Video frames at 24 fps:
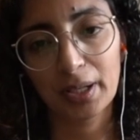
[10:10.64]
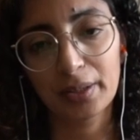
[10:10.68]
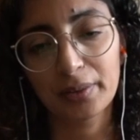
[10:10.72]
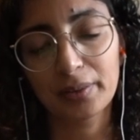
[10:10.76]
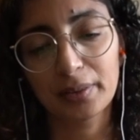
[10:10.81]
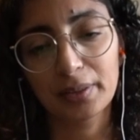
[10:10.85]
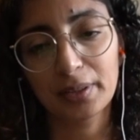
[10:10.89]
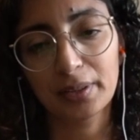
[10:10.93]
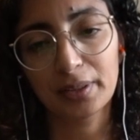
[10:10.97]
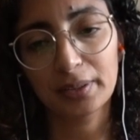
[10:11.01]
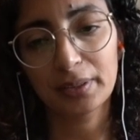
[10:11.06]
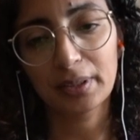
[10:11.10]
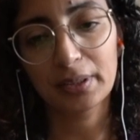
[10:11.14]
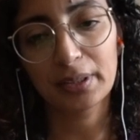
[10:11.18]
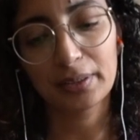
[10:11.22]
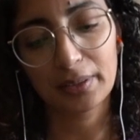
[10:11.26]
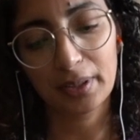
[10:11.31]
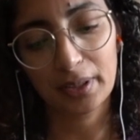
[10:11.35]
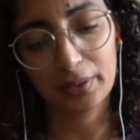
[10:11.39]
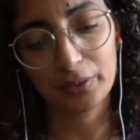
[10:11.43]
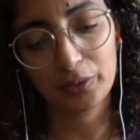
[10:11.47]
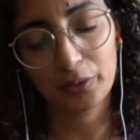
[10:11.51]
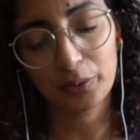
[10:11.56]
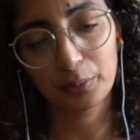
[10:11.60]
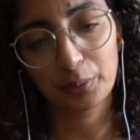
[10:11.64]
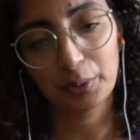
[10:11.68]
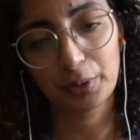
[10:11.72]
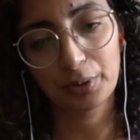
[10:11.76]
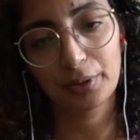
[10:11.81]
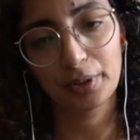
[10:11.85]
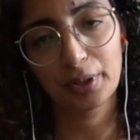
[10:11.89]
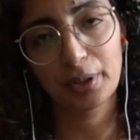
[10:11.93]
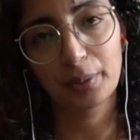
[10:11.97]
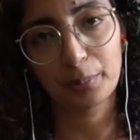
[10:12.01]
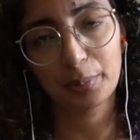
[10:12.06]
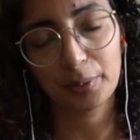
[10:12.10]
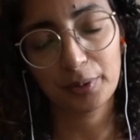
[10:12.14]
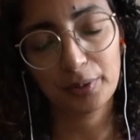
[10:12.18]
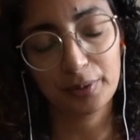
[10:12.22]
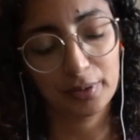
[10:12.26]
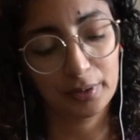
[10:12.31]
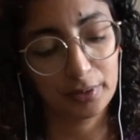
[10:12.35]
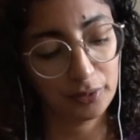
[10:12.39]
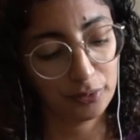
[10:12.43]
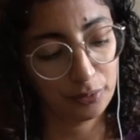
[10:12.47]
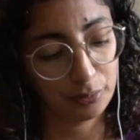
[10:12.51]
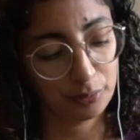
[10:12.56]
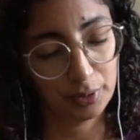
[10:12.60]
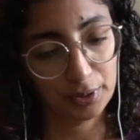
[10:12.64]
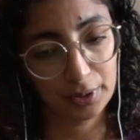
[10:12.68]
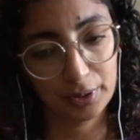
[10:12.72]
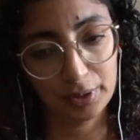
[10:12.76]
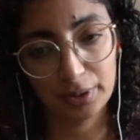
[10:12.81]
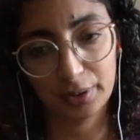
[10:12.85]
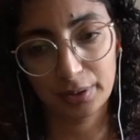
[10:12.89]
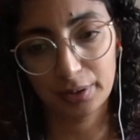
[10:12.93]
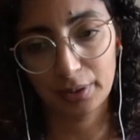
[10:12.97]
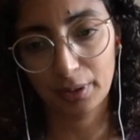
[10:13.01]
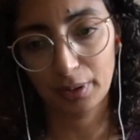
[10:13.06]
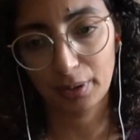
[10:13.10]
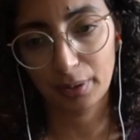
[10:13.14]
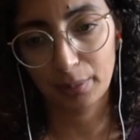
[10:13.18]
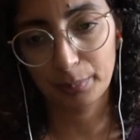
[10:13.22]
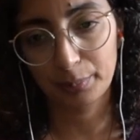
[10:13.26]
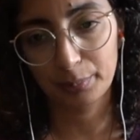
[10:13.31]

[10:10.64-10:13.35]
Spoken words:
I think again that's where empathy is really